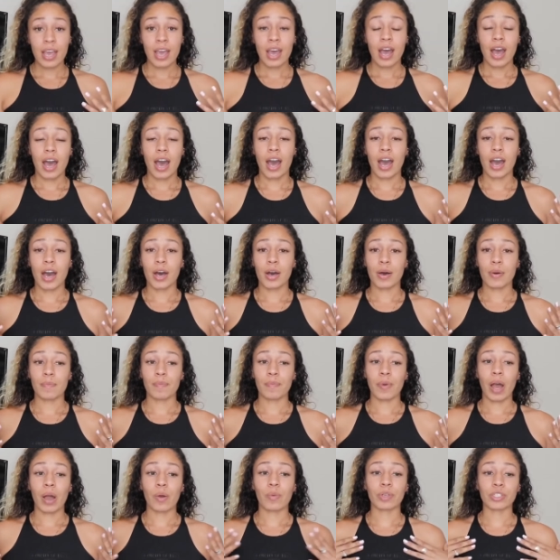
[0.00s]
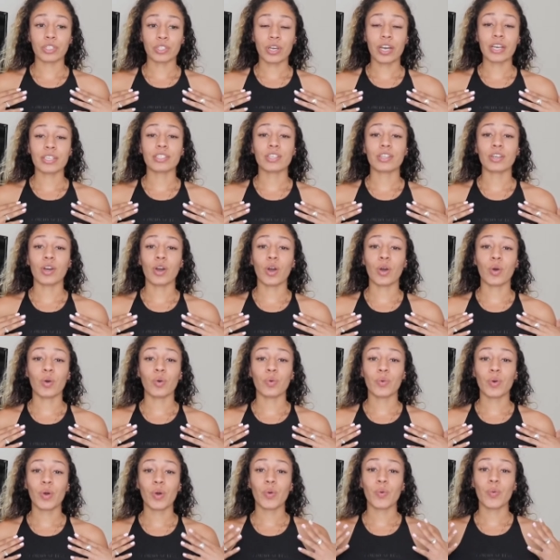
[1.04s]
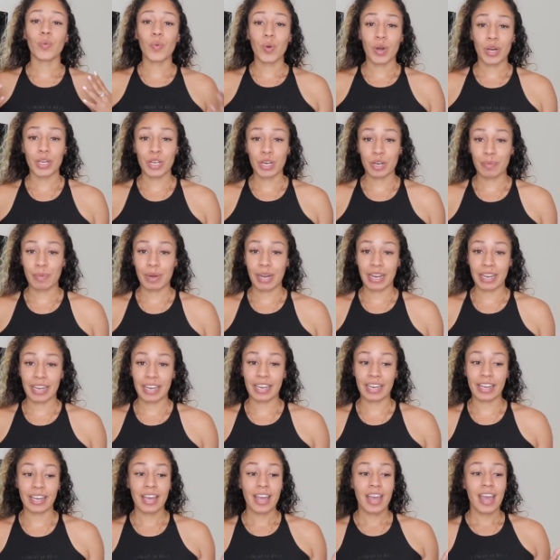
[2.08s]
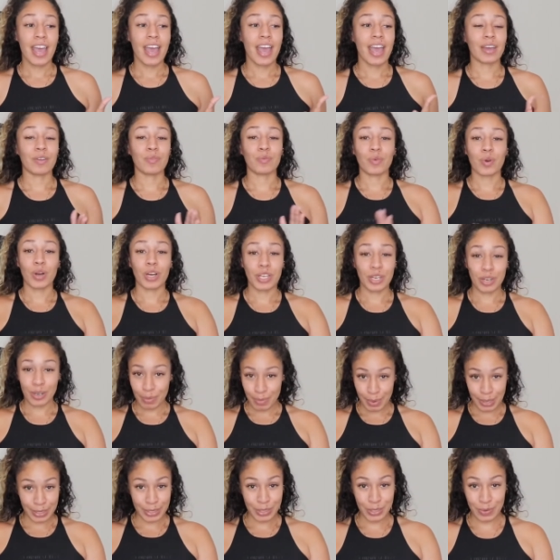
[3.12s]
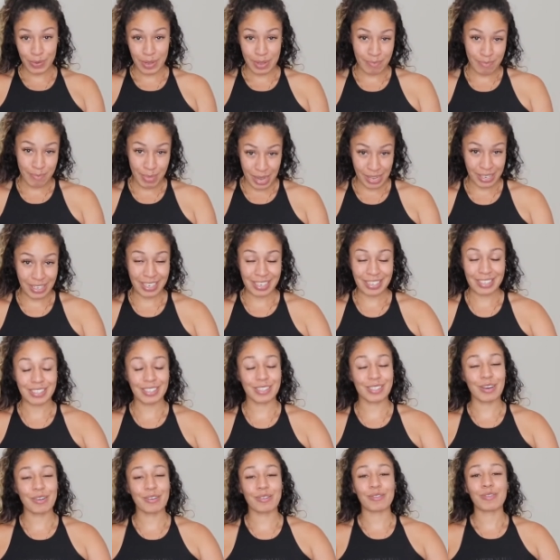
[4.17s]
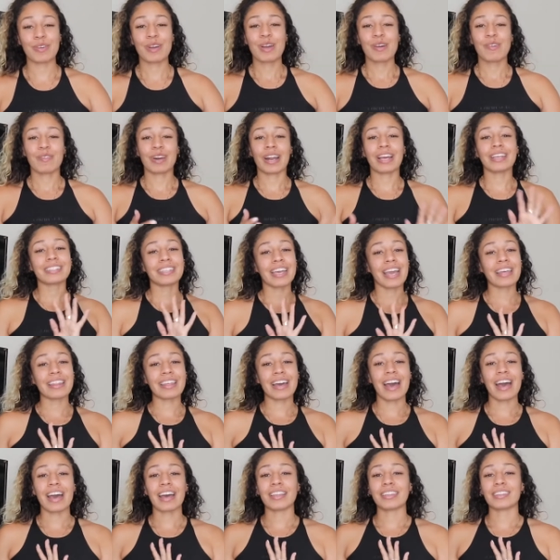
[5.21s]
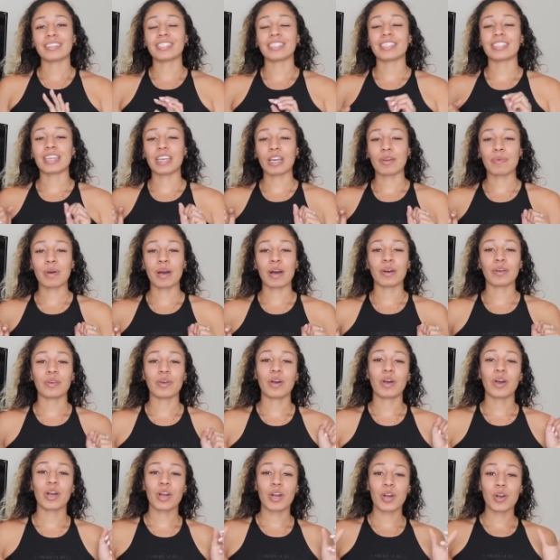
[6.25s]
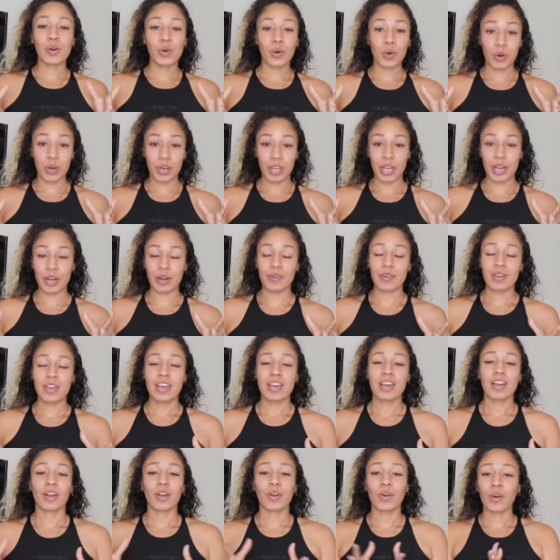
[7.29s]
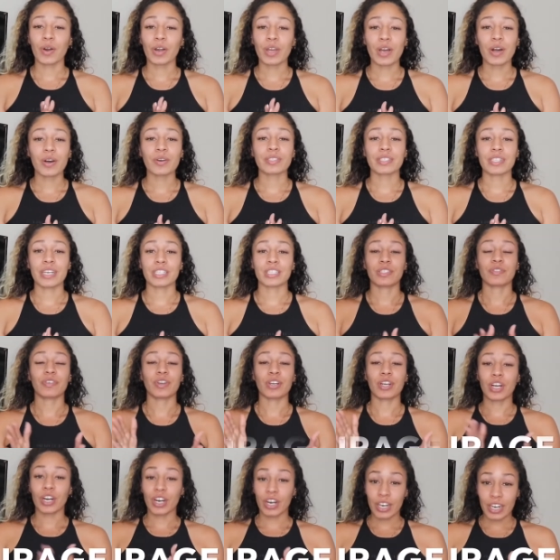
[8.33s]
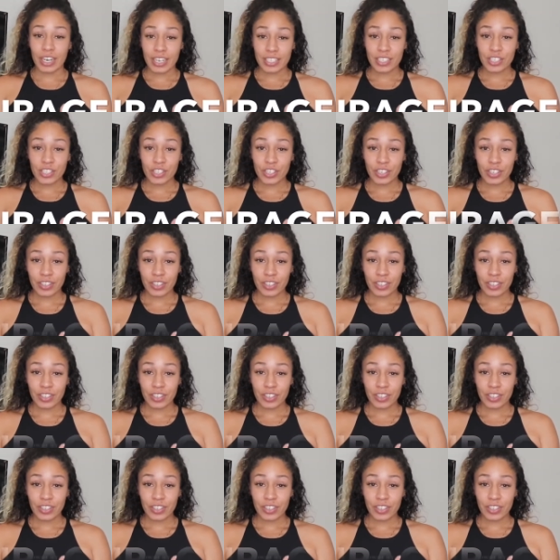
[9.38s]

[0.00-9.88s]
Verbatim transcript: um, I want you guys to know what you're buying and what you're about to embody. So when I say that, just think about Corio. Corio stands for courage,